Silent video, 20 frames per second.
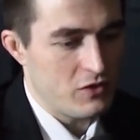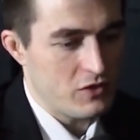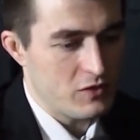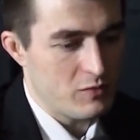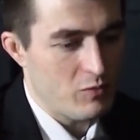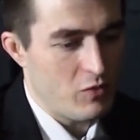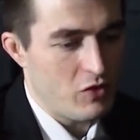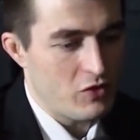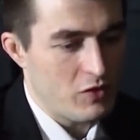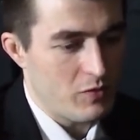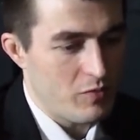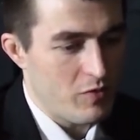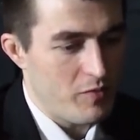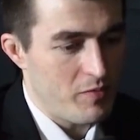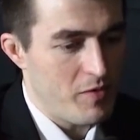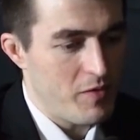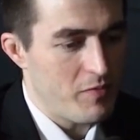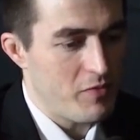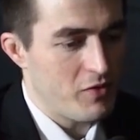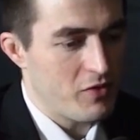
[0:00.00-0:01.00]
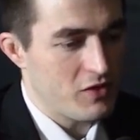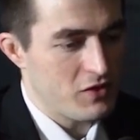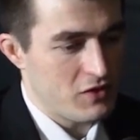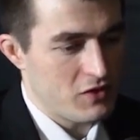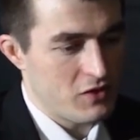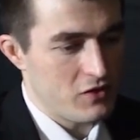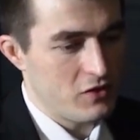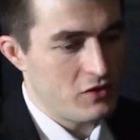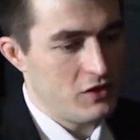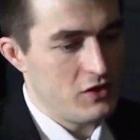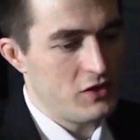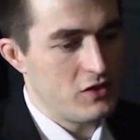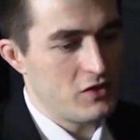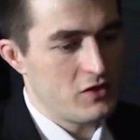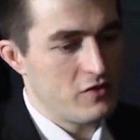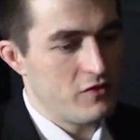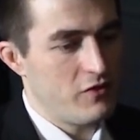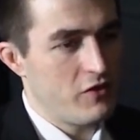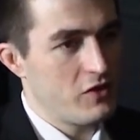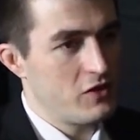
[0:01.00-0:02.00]
a small number of people because there are
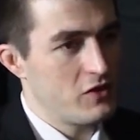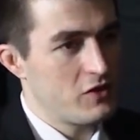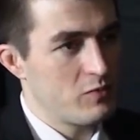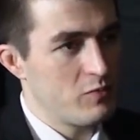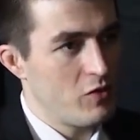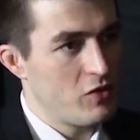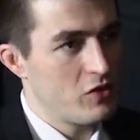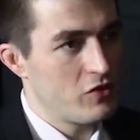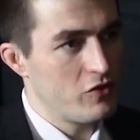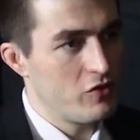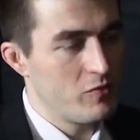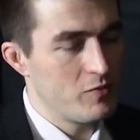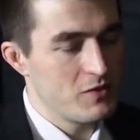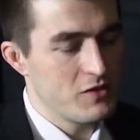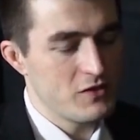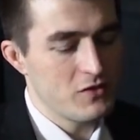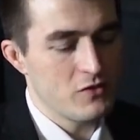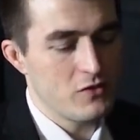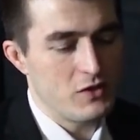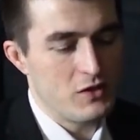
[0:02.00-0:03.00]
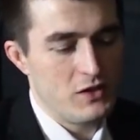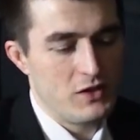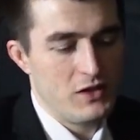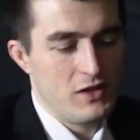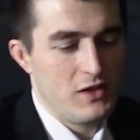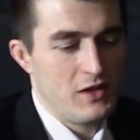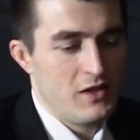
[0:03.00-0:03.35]
leaders of other smaller groups and so on.